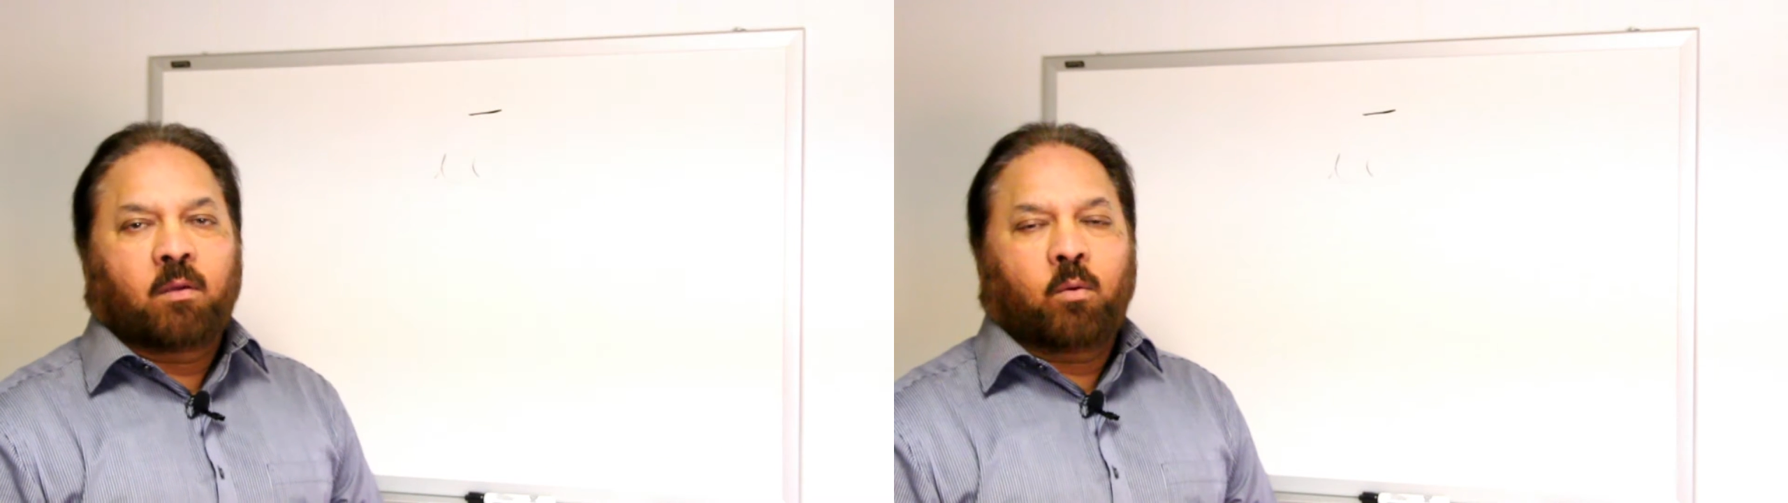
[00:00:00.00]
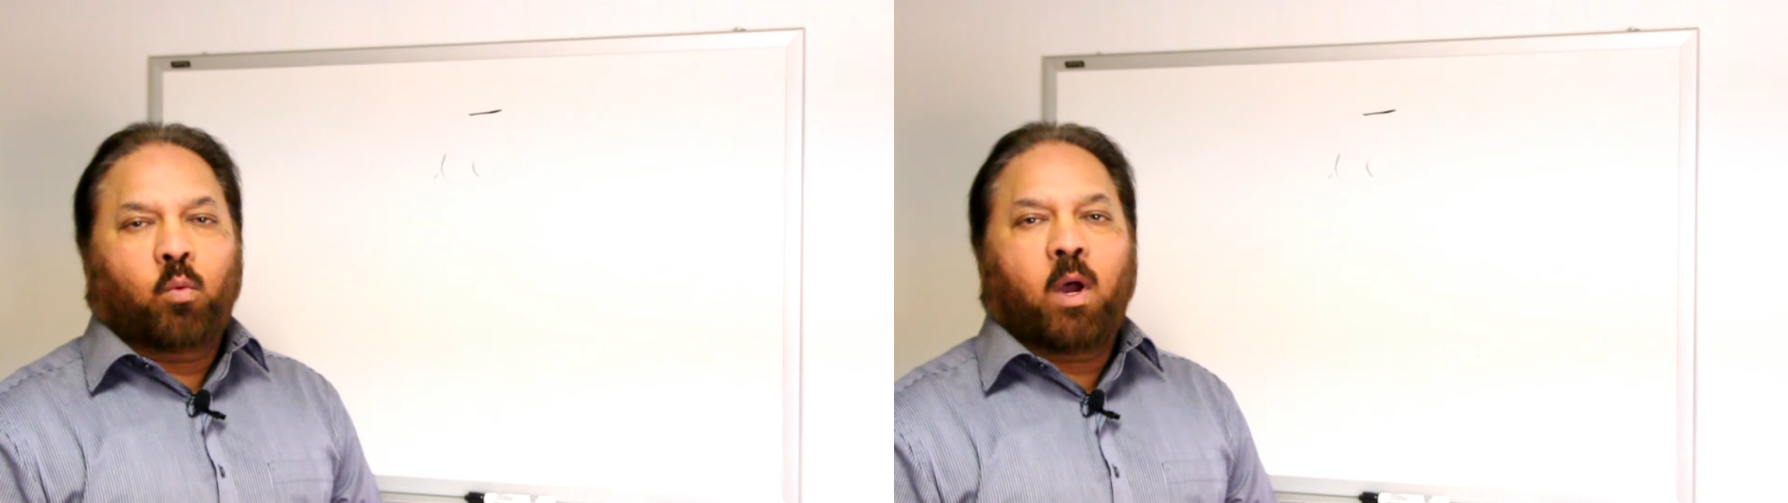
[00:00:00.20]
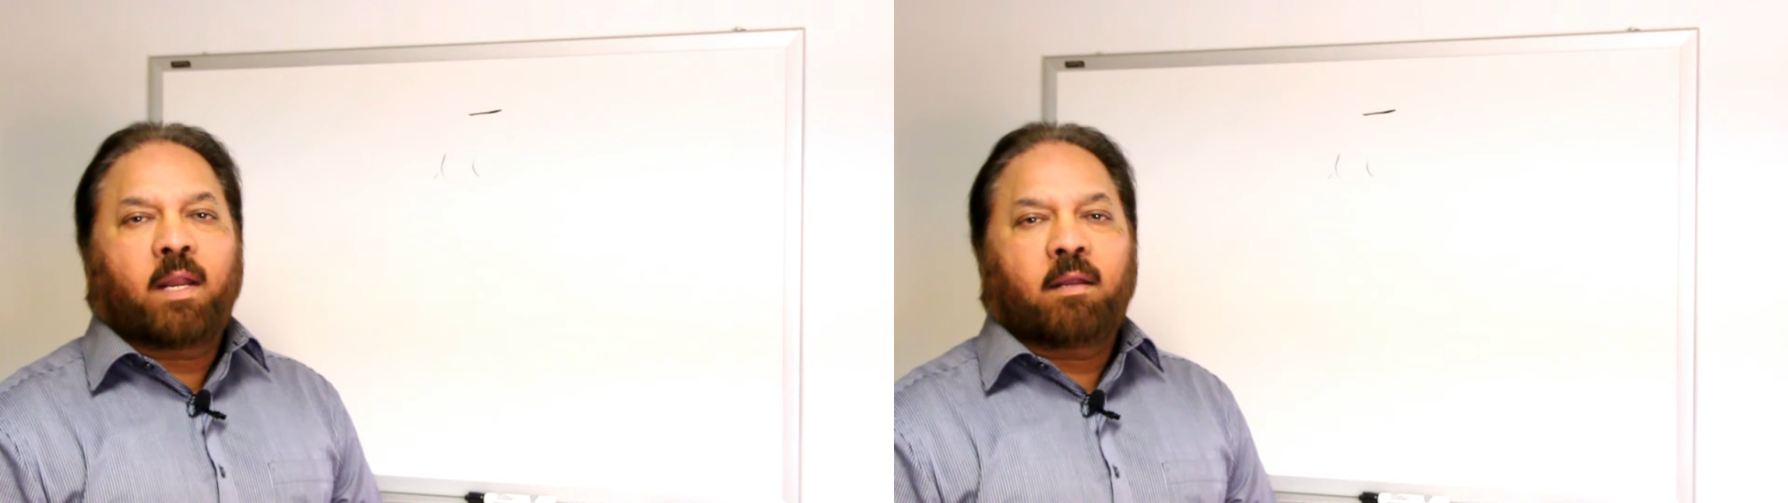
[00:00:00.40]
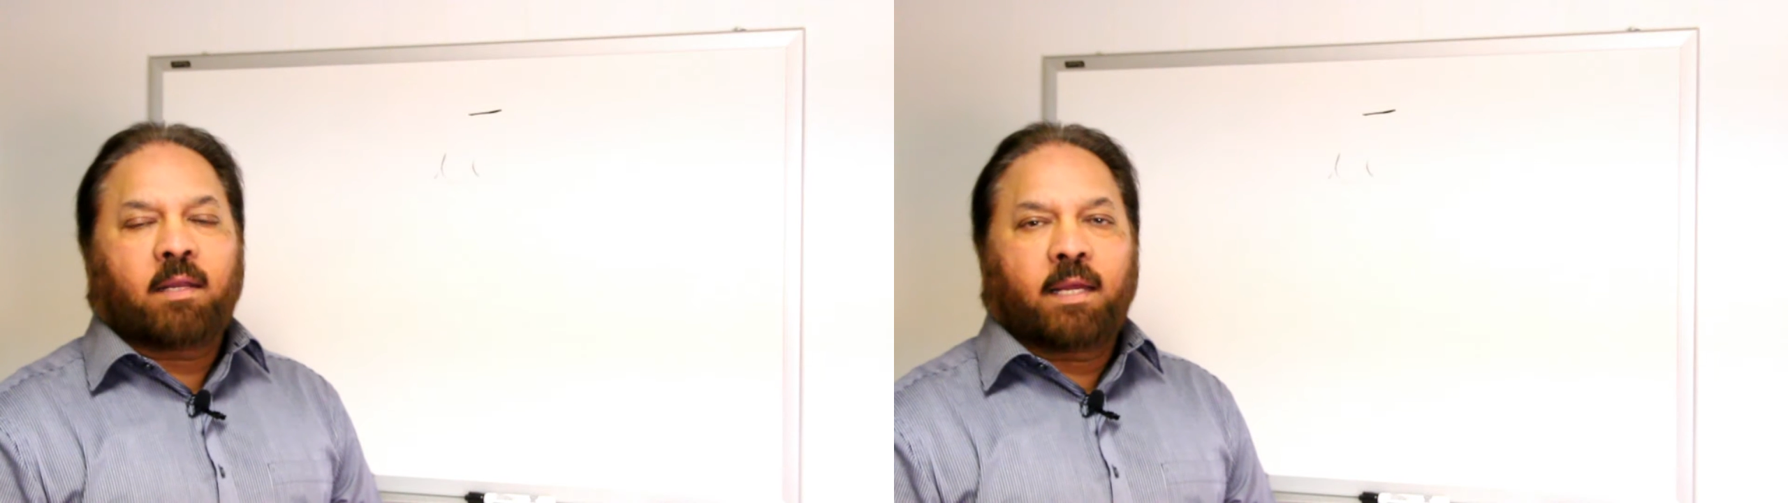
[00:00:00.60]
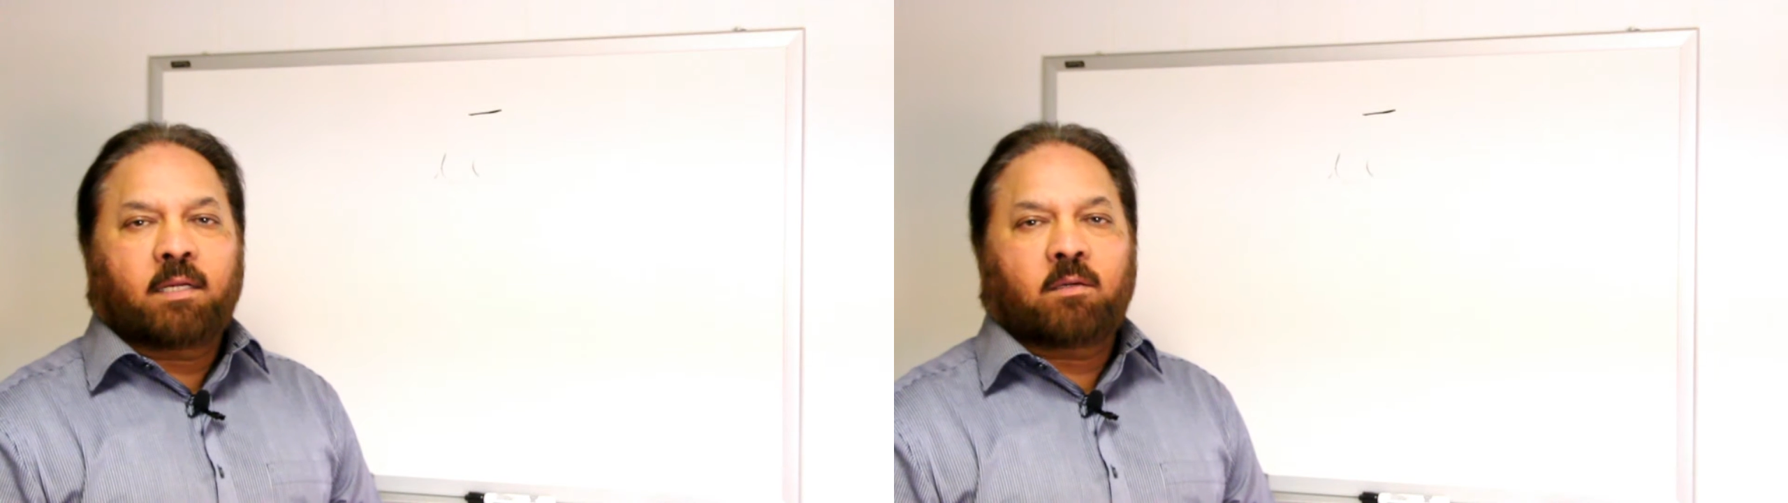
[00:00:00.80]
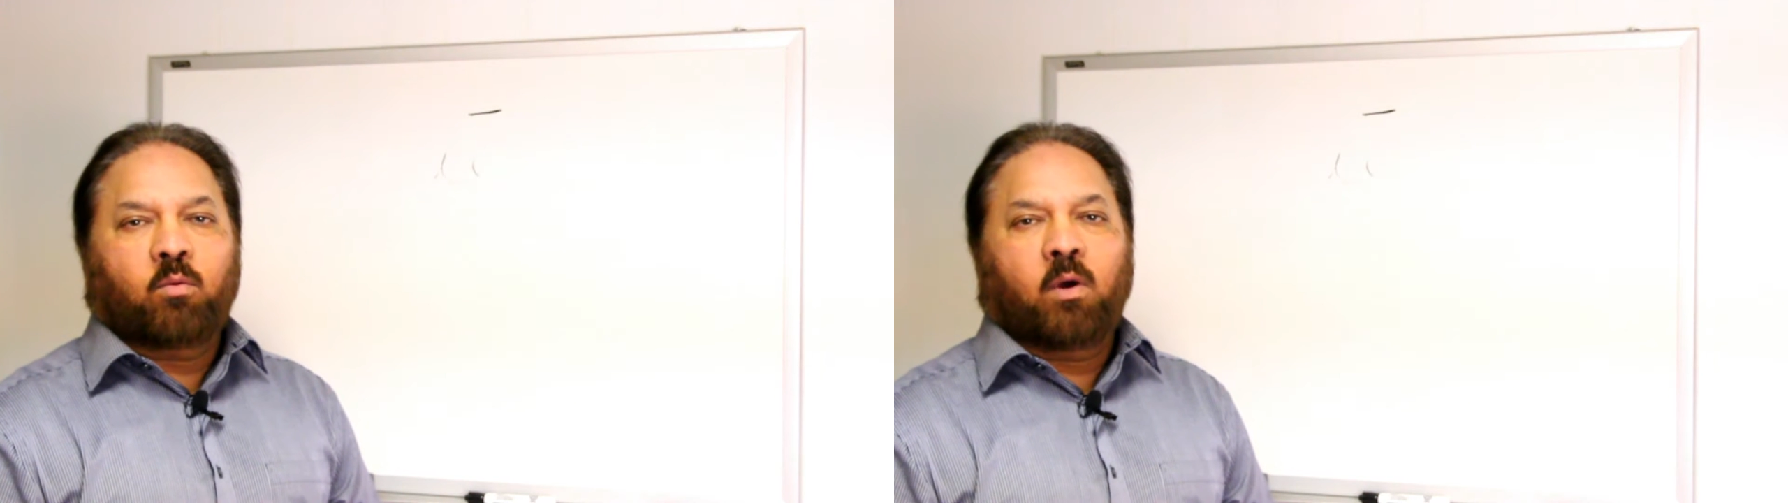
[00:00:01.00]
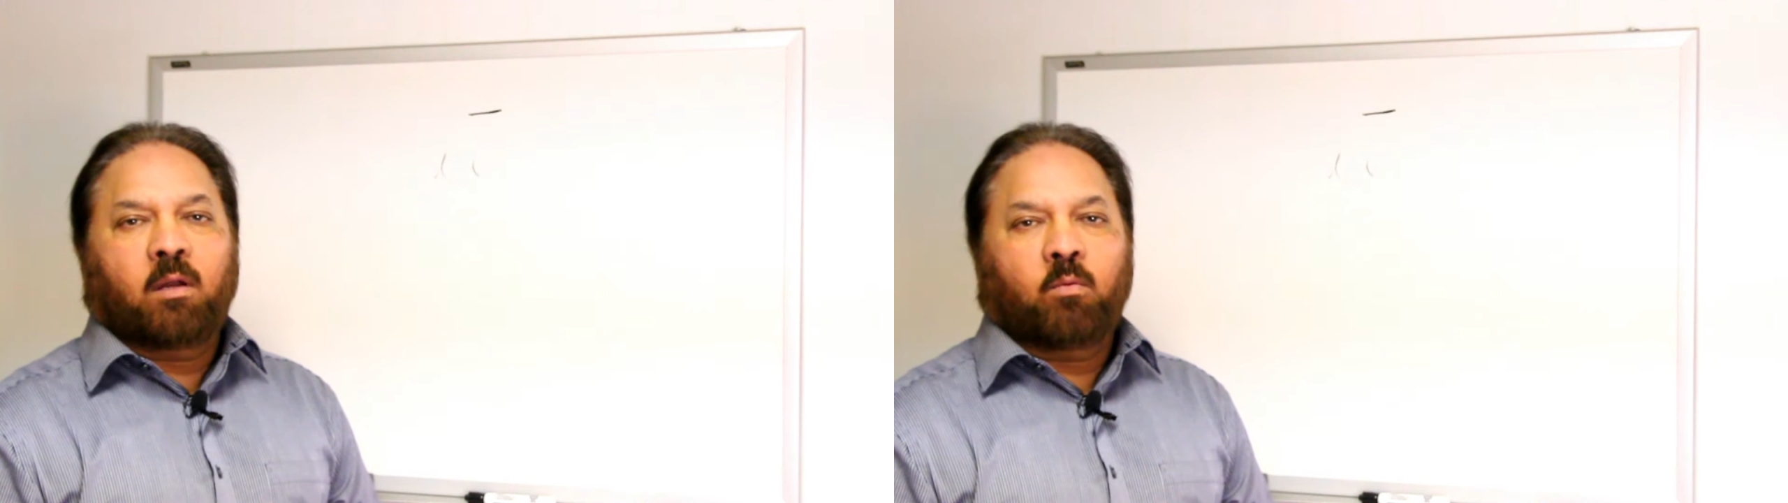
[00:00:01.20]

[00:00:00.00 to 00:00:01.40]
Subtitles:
one letter, one